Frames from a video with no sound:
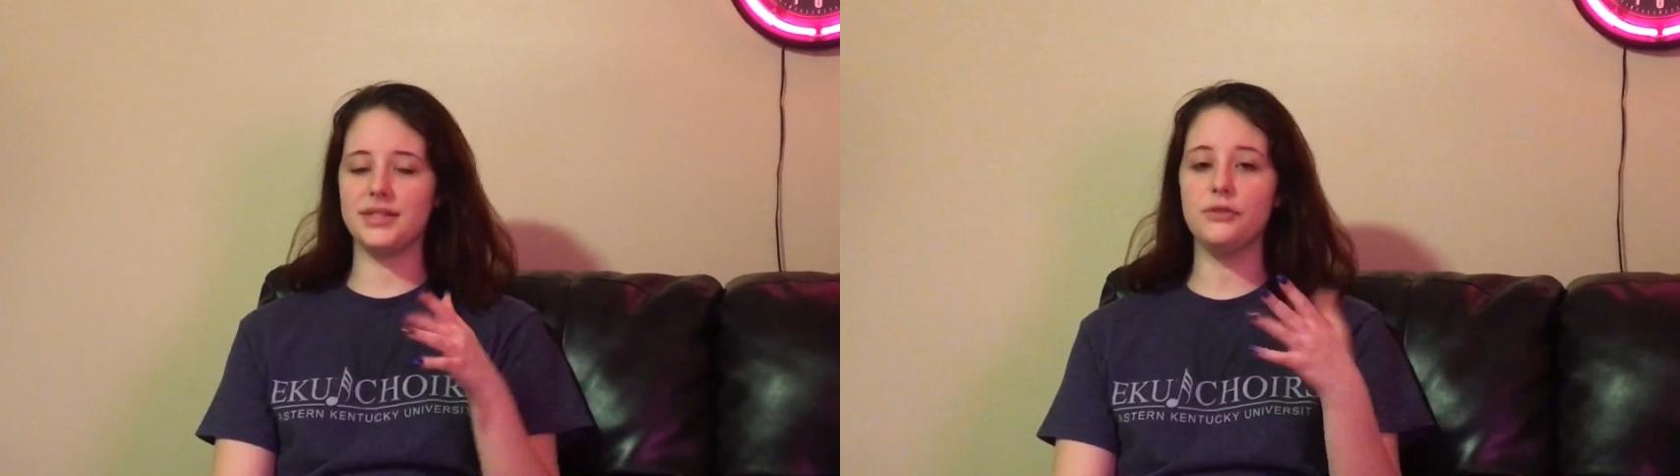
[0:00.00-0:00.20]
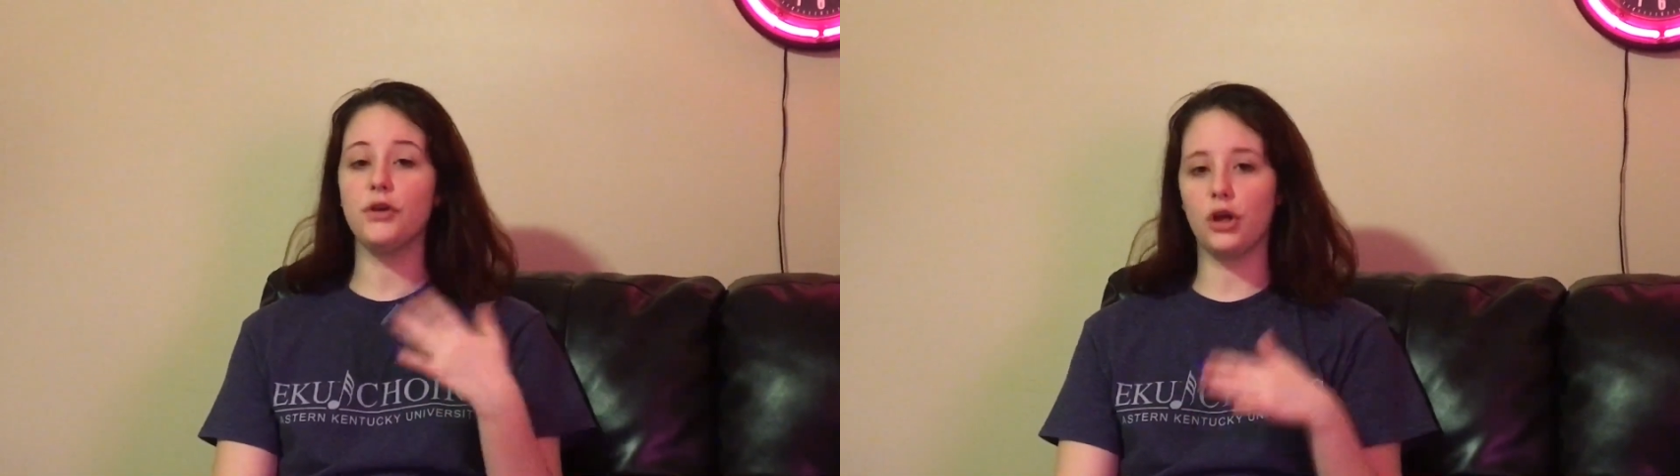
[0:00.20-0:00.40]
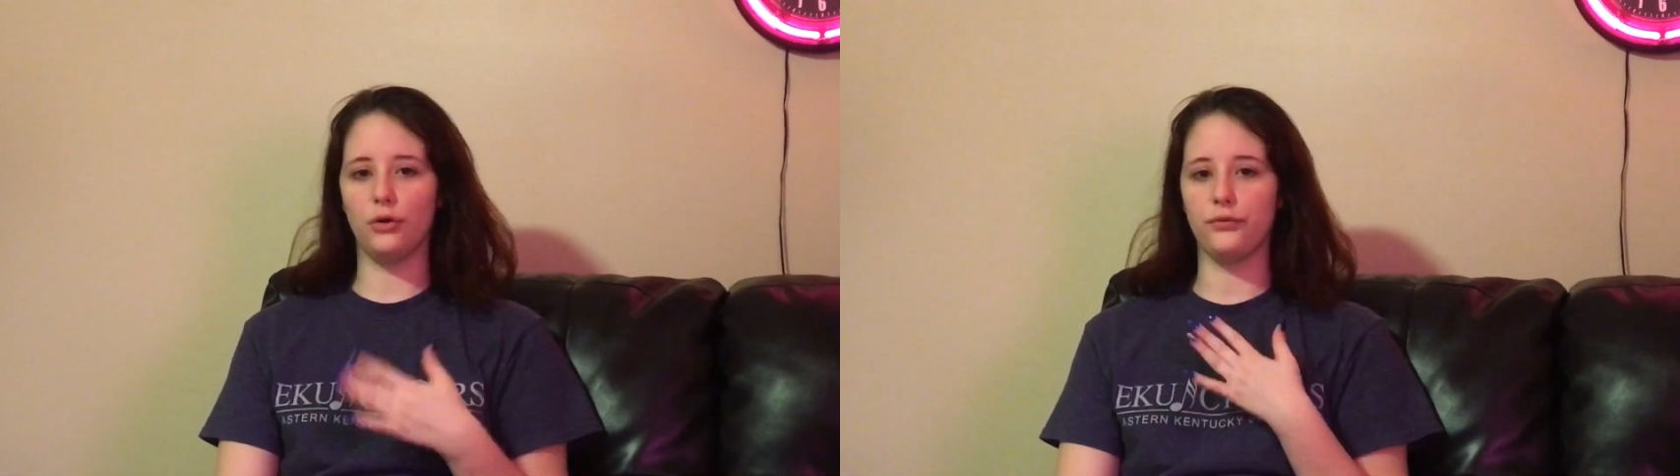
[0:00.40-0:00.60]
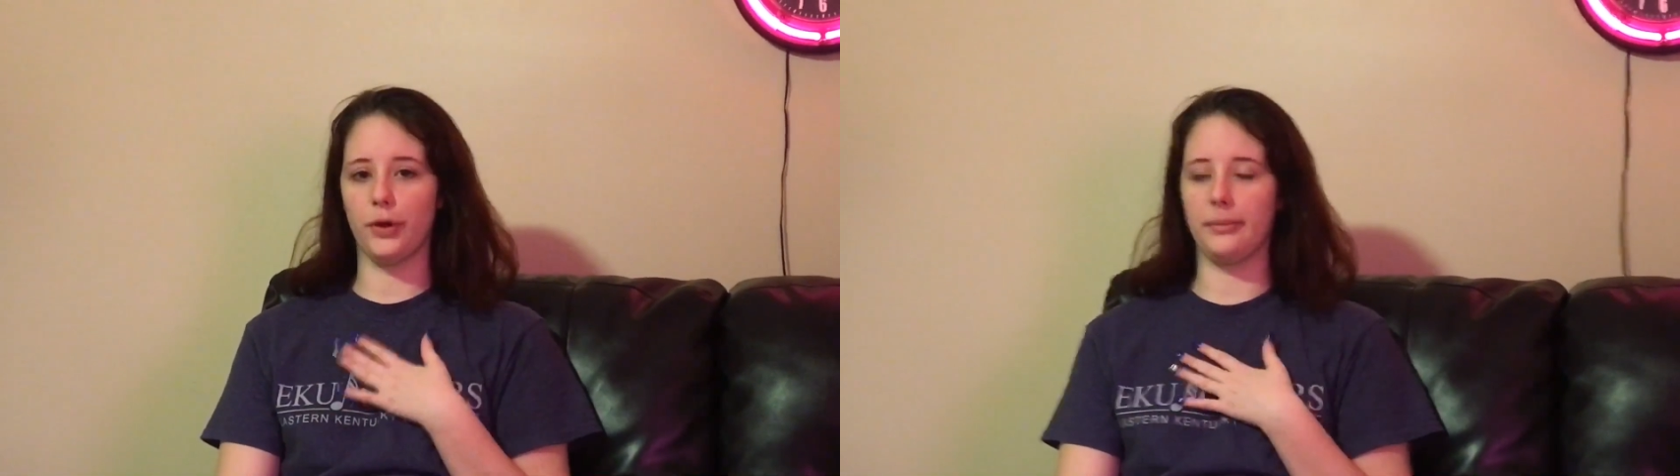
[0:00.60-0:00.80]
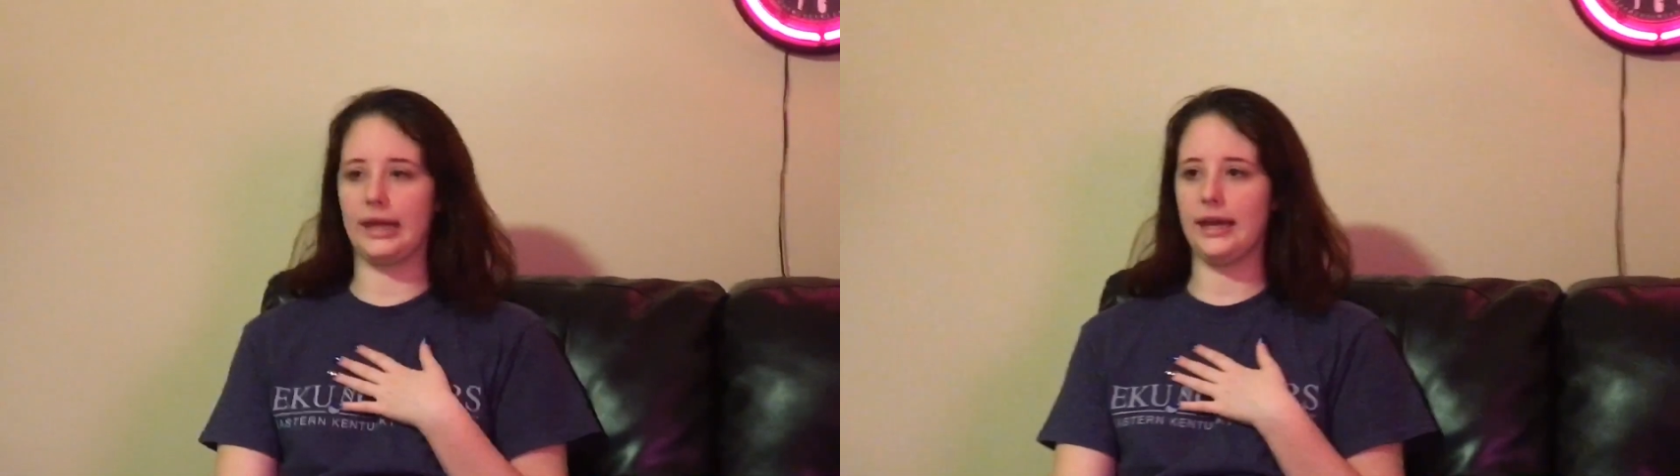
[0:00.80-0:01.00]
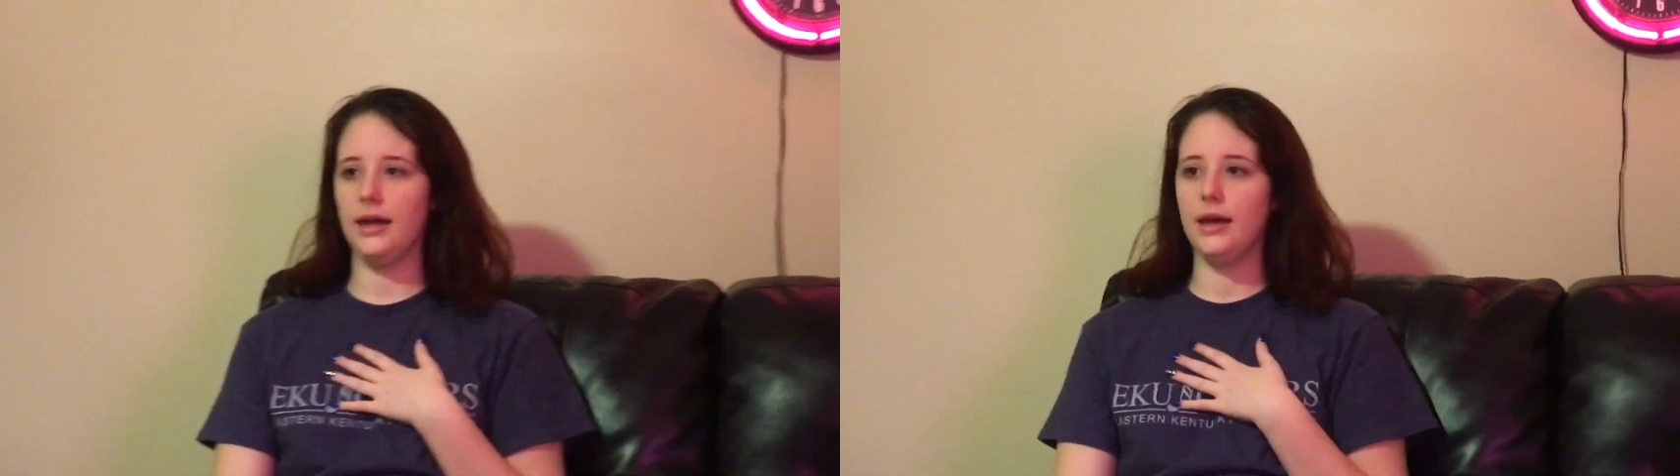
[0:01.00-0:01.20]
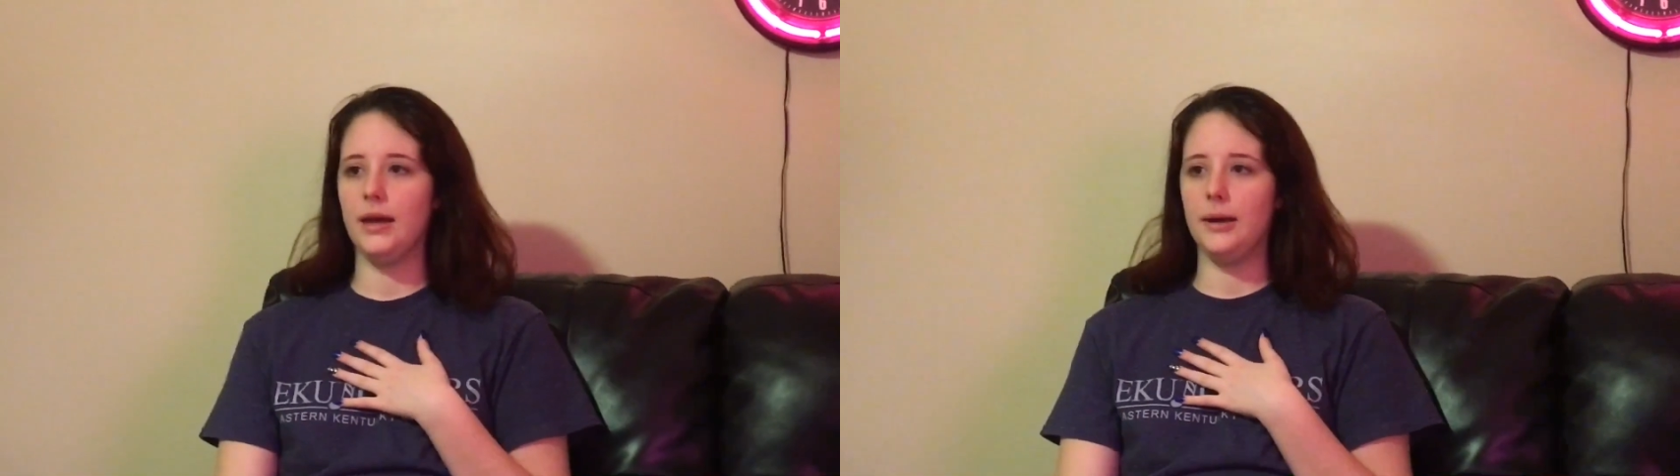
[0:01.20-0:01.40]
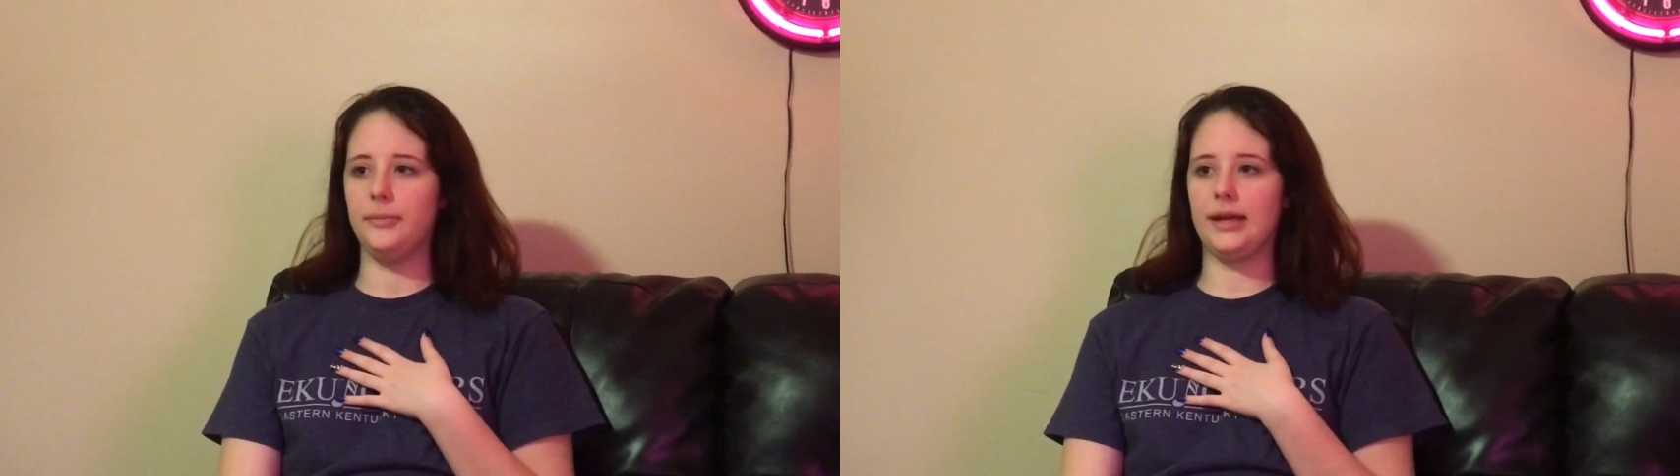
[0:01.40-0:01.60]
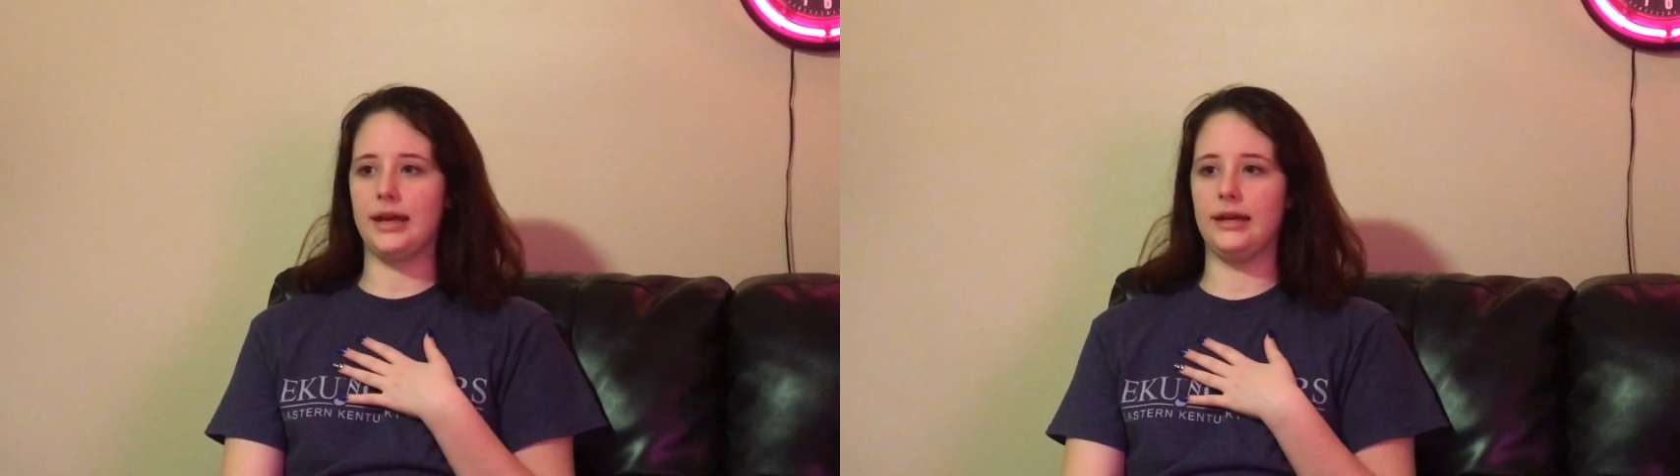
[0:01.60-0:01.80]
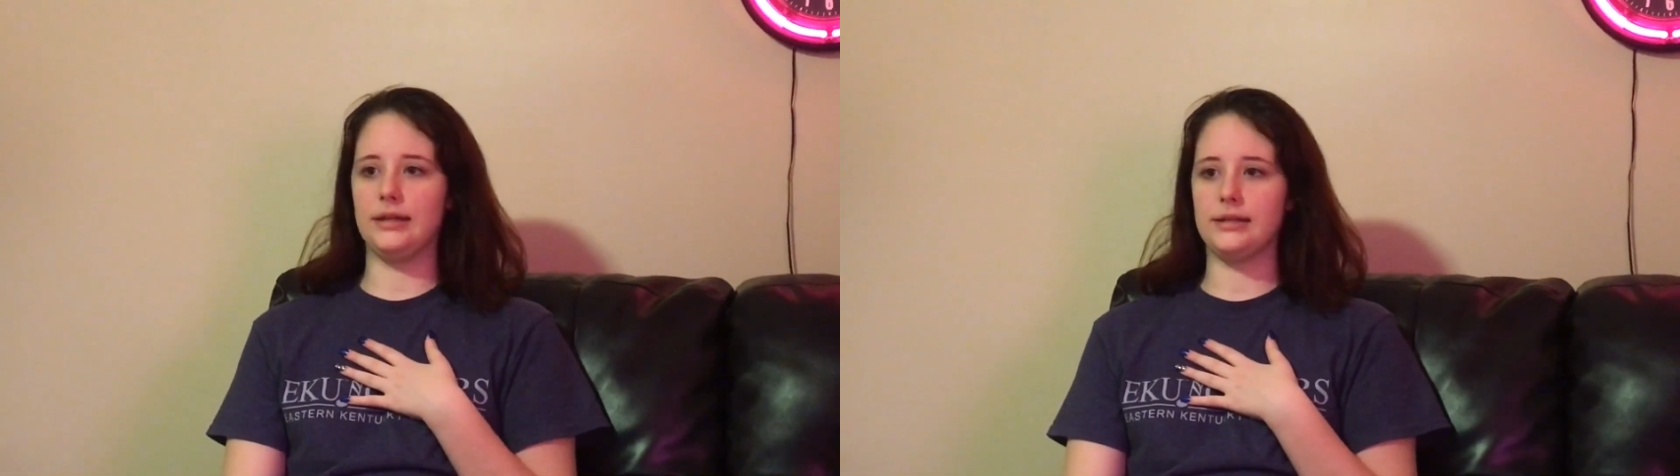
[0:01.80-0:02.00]
difficult for me
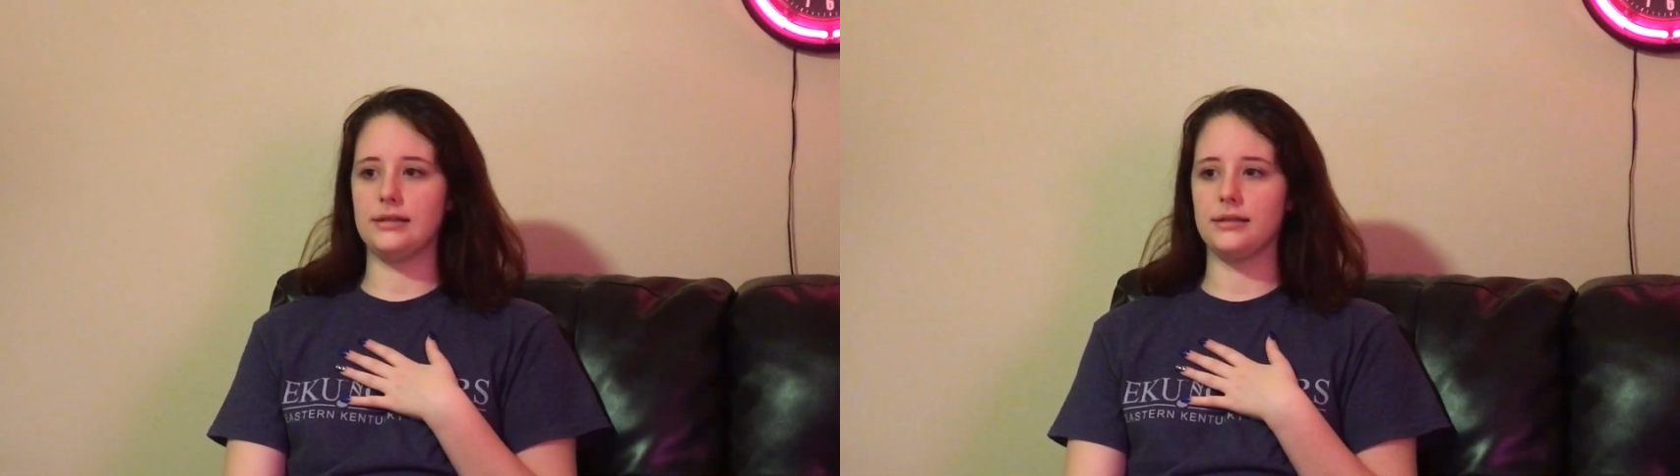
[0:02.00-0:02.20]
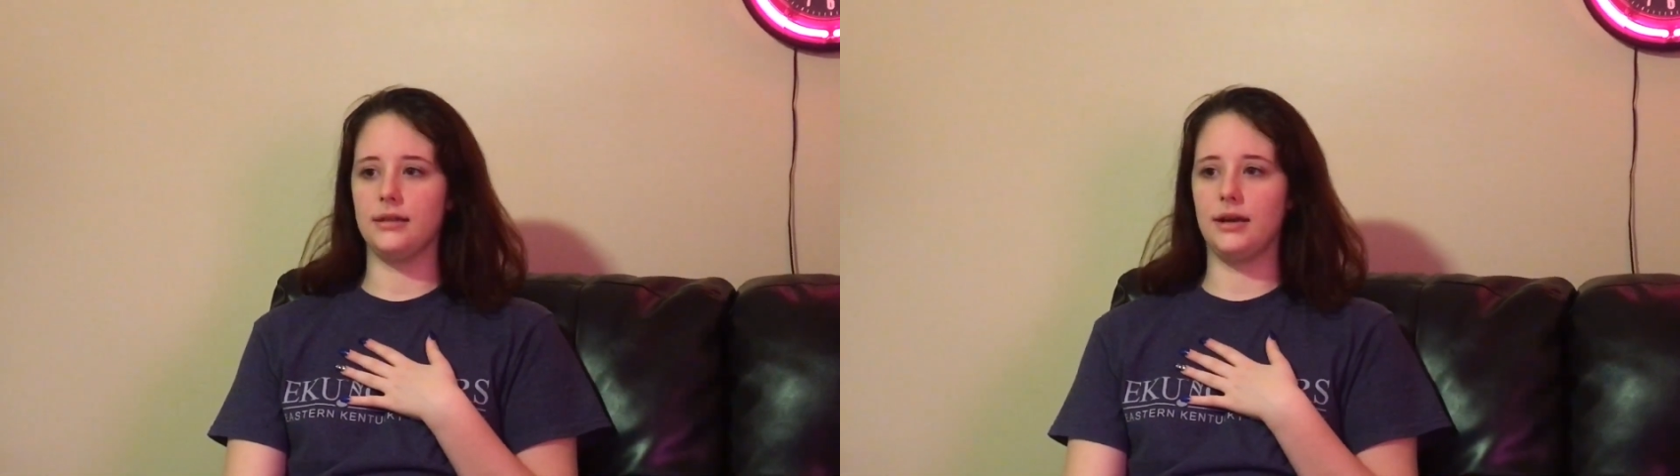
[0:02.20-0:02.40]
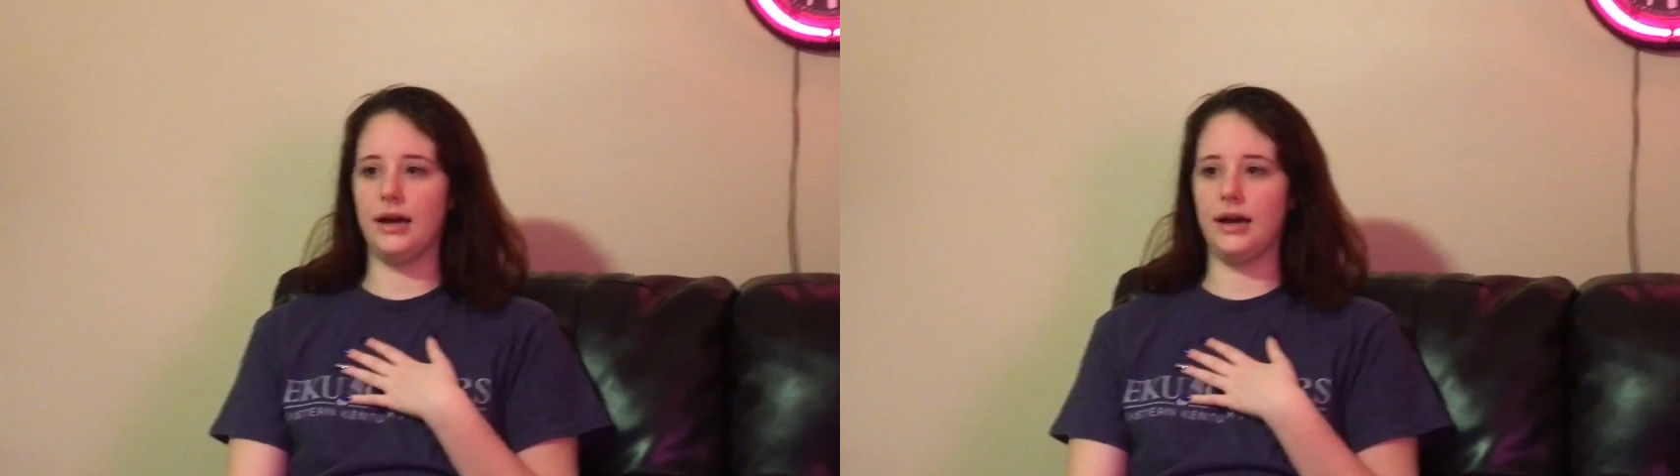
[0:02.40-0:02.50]
because